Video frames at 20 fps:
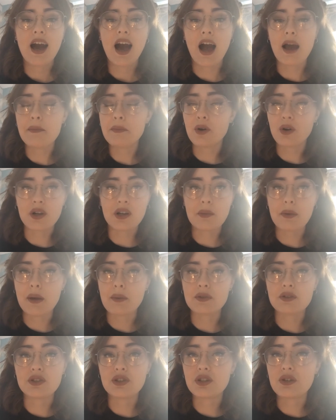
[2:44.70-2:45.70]
I'm not going to be
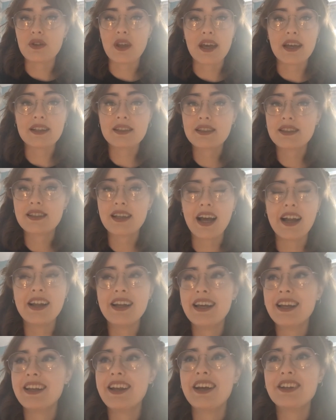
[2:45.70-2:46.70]
able to do this,
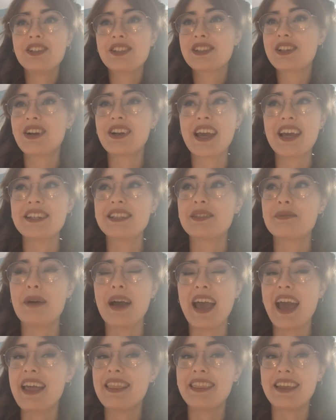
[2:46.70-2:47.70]
and I just got it into
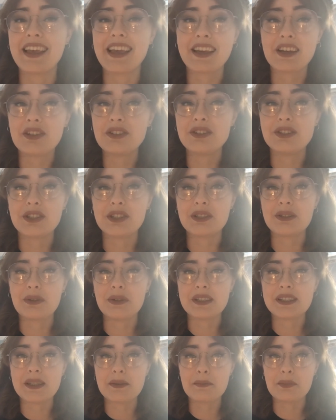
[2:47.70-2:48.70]
my head that I couldn't do
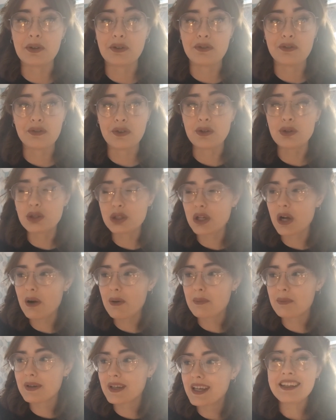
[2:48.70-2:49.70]
a simple food
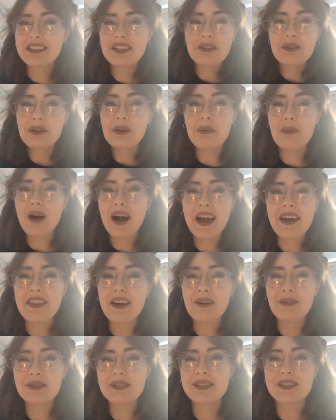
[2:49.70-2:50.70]
shop. And I don't know why
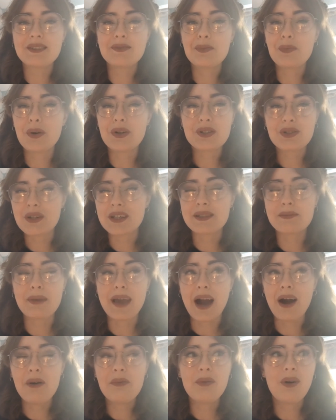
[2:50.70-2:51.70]
that was what stressed
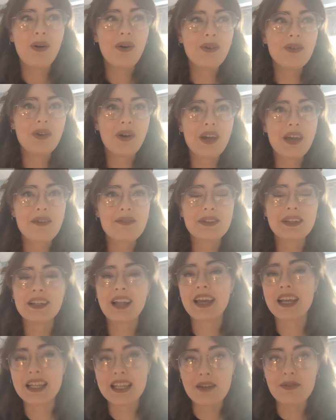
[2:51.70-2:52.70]
me out more, not even
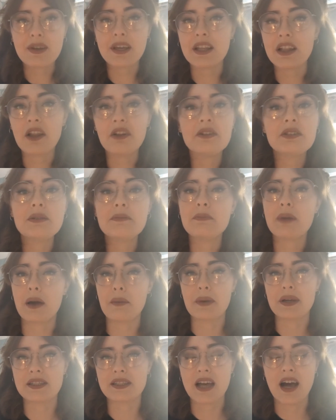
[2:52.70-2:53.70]
living in London
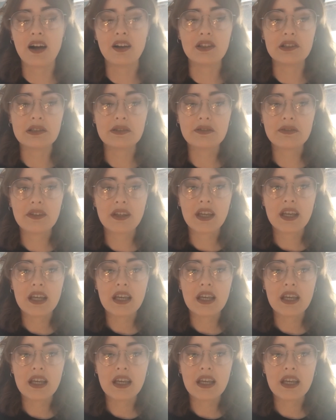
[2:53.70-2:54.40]
by myself,